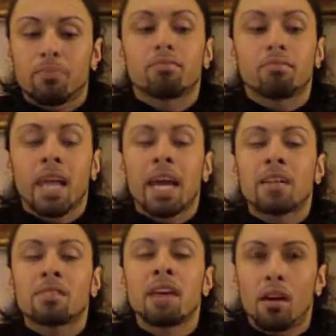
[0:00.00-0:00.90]
like I
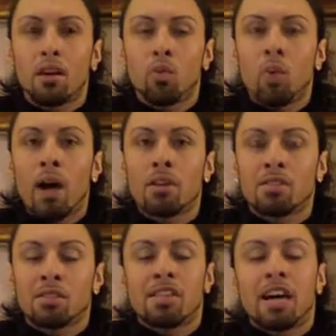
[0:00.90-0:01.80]
said, while it's
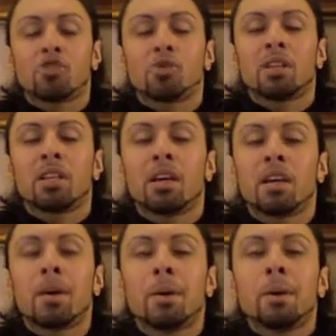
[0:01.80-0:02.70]
a
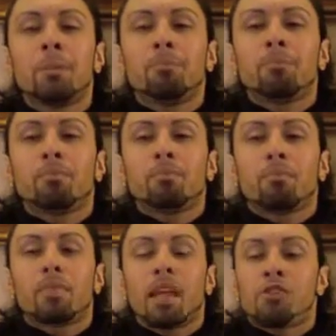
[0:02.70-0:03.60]
sexually
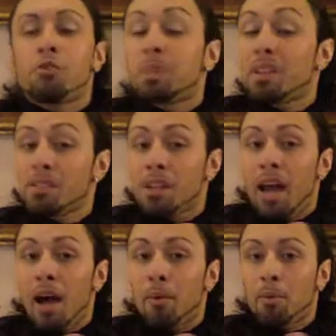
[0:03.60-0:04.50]
explicit
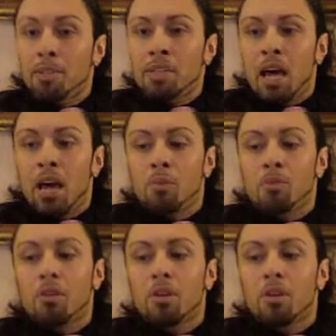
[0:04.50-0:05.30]
album at times,